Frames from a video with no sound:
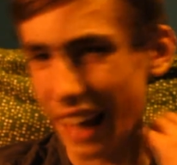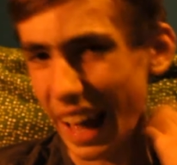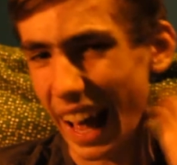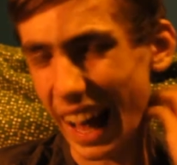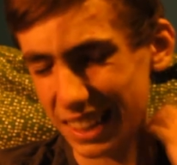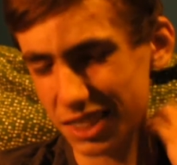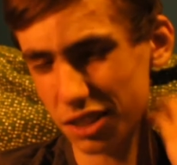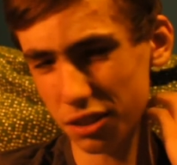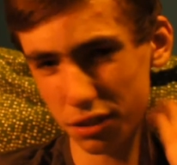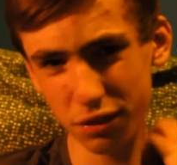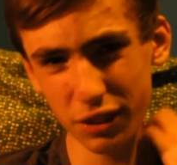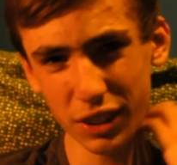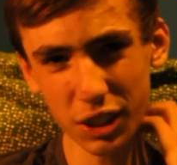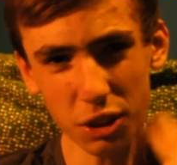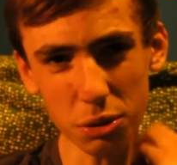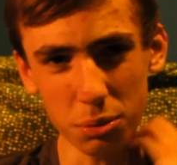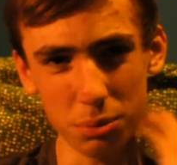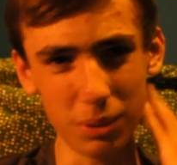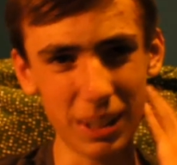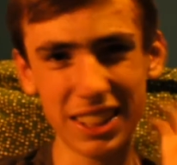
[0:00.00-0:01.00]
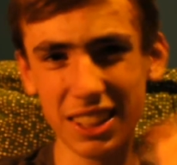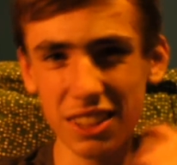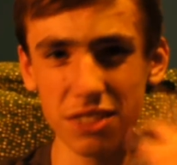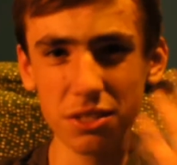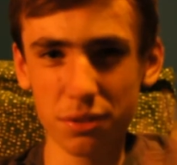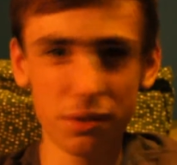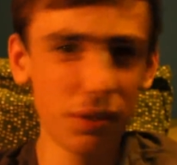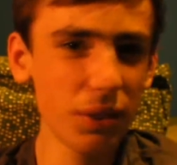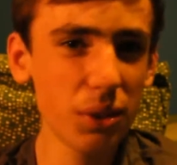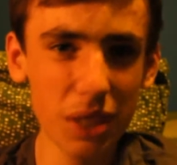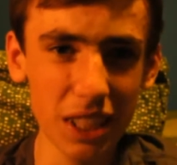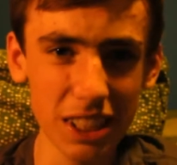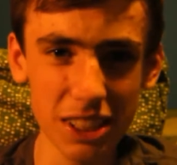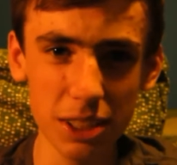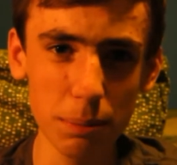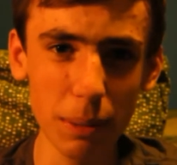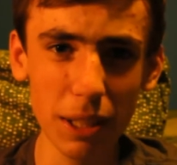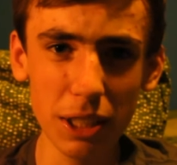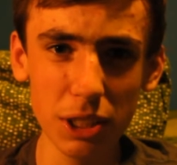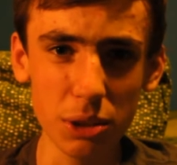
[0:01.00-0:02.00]
as a film it doesn't feel that
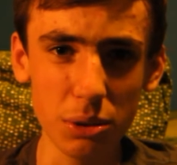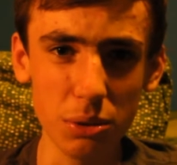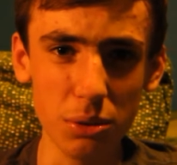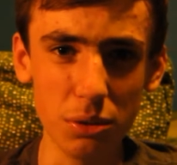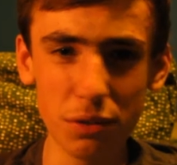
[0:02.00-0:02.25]
special.